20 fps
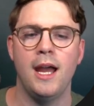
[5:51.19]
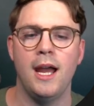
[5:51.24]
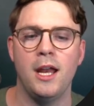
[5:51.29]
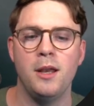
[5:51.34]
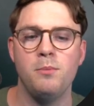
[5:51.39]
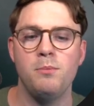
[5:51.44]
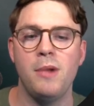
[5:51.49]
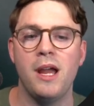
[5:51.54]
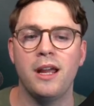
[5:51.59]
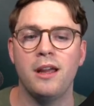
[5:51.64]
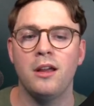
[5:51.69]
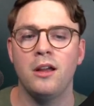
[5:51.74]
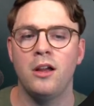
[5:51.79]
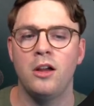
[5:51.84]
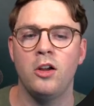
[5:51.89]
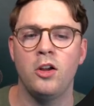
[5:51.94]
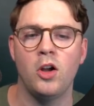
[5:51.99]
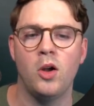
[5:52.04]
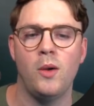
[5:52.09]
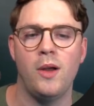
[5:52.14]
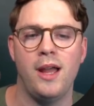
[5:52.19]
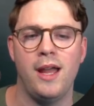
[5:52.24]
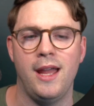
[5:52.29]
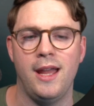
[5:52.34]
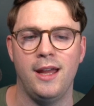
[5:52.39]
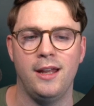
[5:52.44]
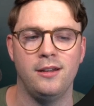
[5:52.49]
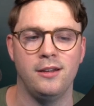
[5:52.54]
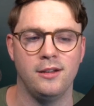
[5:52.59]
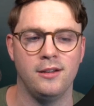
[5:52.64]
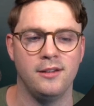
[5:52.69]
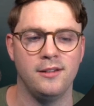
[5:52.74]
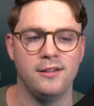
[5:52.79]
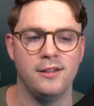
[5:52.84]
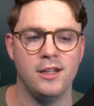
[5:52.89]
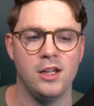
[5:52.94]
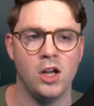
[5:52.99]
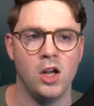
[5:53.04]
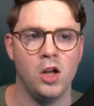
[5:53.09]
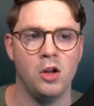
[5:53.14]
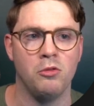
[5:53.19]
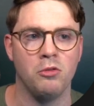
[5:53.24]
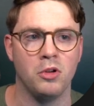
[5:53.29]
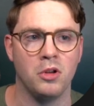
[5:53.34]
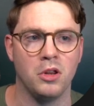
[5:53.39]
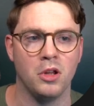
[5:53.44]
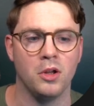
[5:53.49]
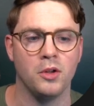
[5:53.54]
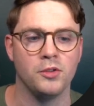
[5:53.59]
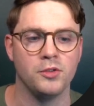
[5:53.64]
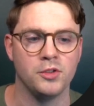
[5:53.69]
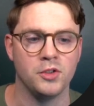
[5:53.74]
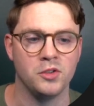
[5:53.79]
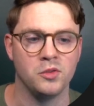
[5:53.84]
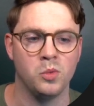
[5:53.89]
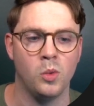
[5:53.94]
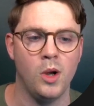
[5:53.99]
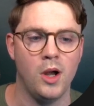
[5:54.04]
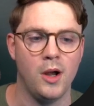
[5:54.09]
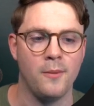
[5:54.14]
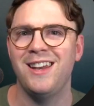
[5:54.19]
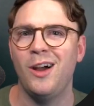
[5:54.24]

and Megan can go ahead and see her results as well.